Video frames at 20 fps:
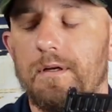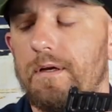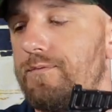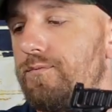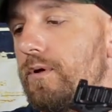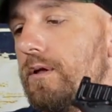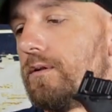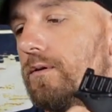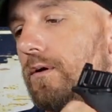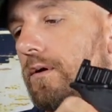
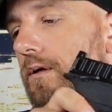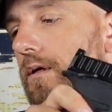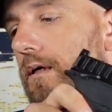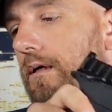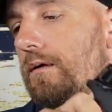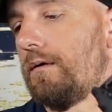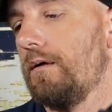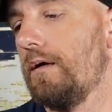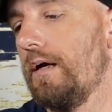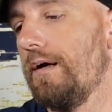If we look,
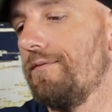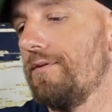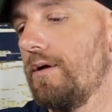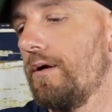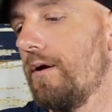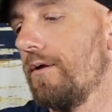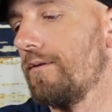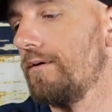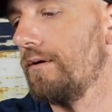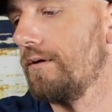I have
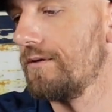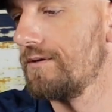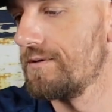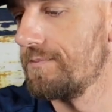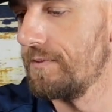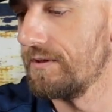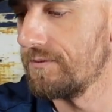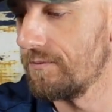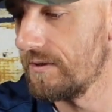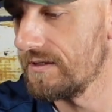another
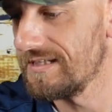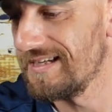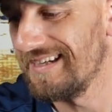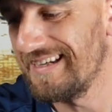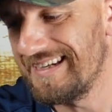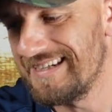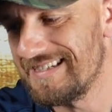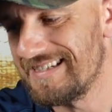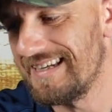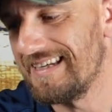Smith & Wesson
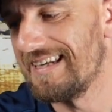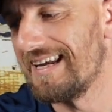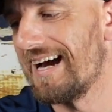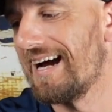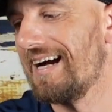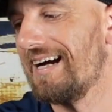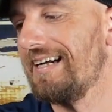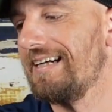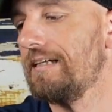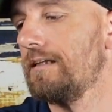Easy
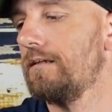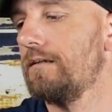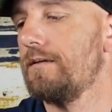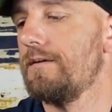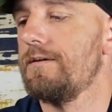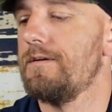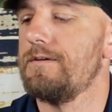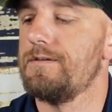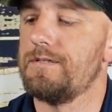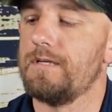9
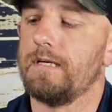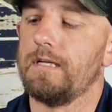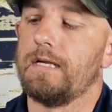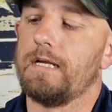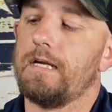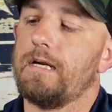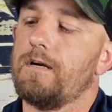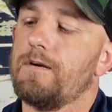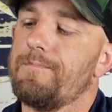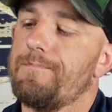
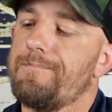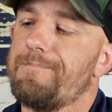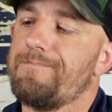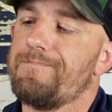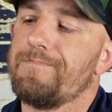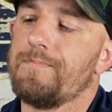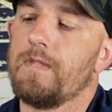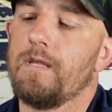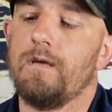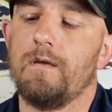sitting here.
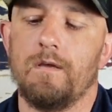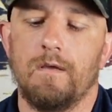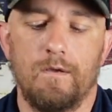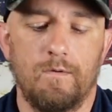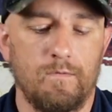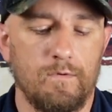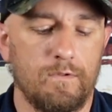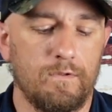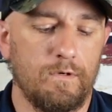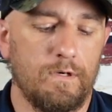
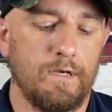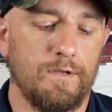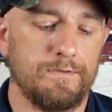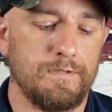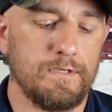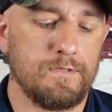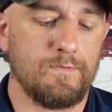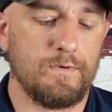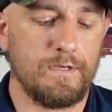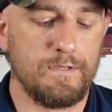We'll clear out
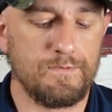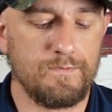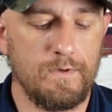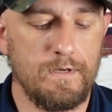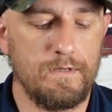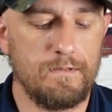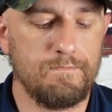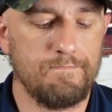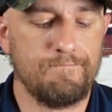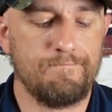this one as
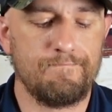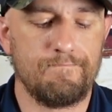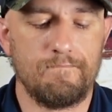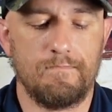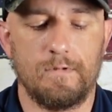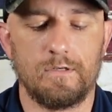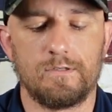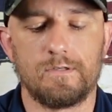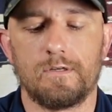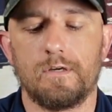well.
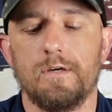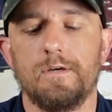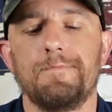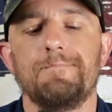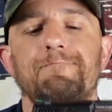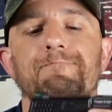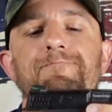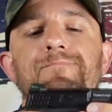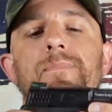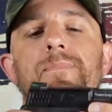Looks good.